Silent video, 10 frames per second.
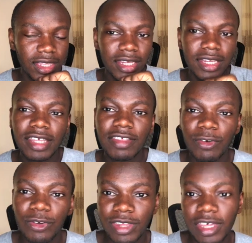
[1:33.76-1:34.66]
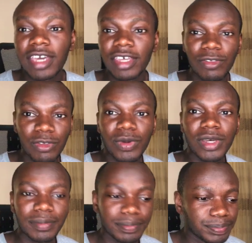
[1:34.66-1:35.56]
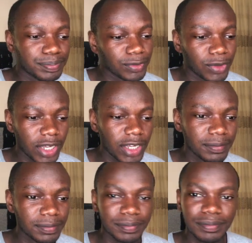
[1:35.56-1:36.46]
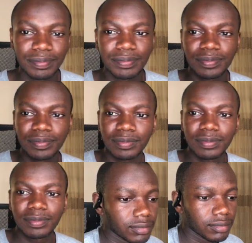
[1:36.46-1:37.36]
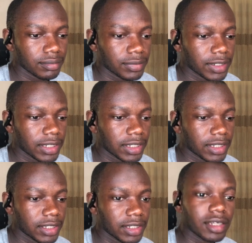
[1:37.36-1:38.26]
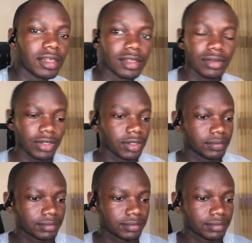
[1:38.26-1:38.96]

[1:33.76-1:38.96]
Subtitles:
let's us get into it. Okay? Playing. Okay.